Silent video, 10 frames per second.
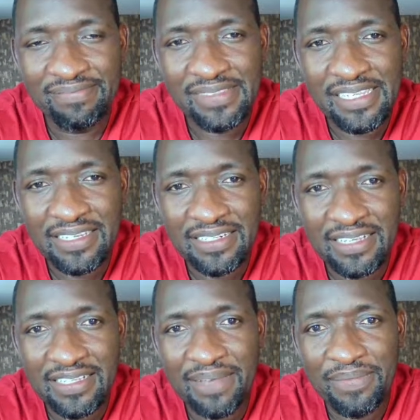there's a
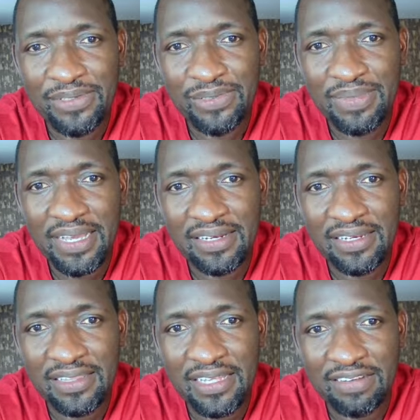task I'm meant to be
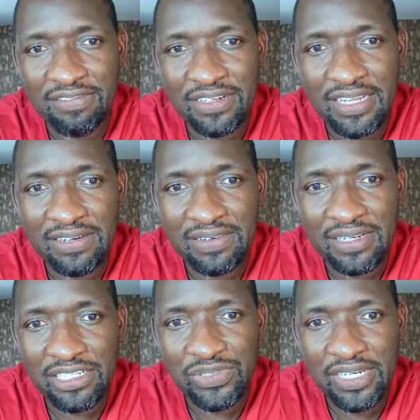handling that I've handled
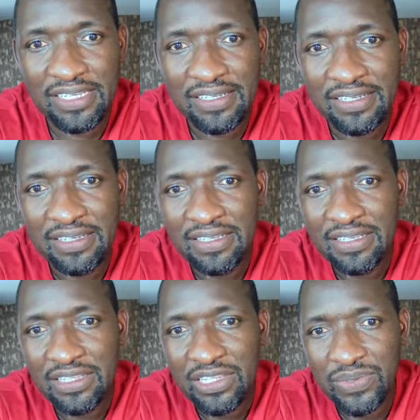actually
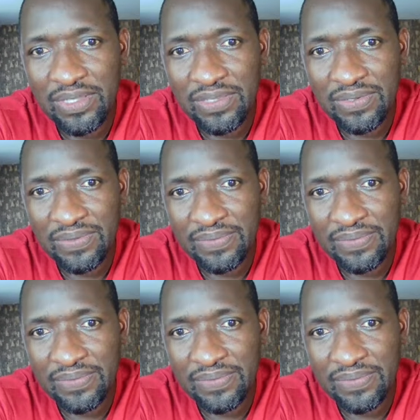through and through.